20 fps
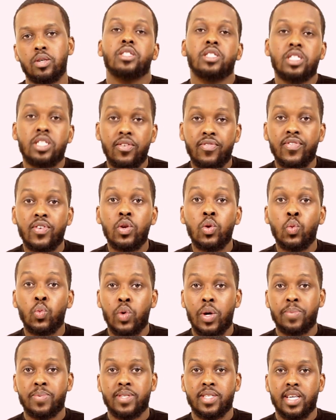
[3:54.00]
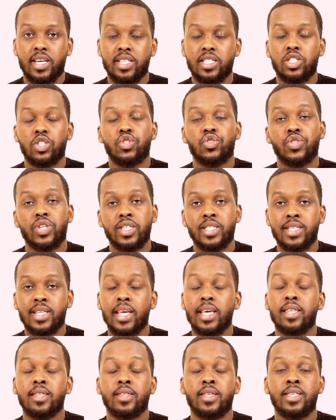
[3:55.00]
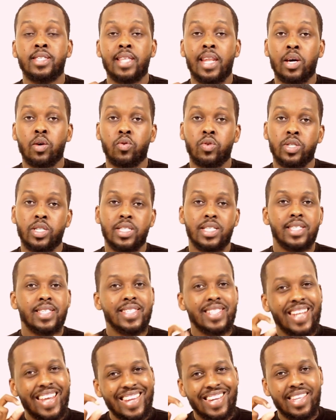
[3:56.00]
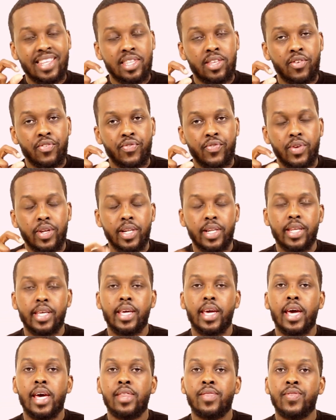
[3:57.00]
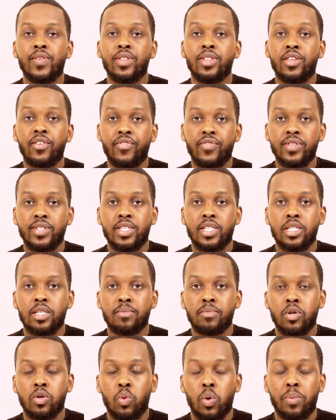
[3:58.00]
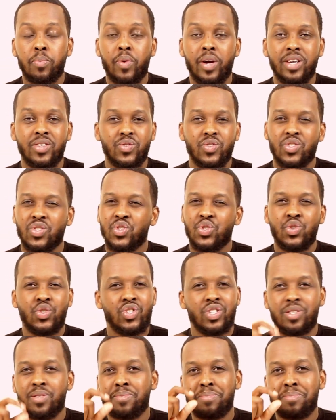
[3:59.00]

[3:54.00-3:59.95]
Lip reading: Different websites translate these languages slightly differently, and the differences among web browsers are usually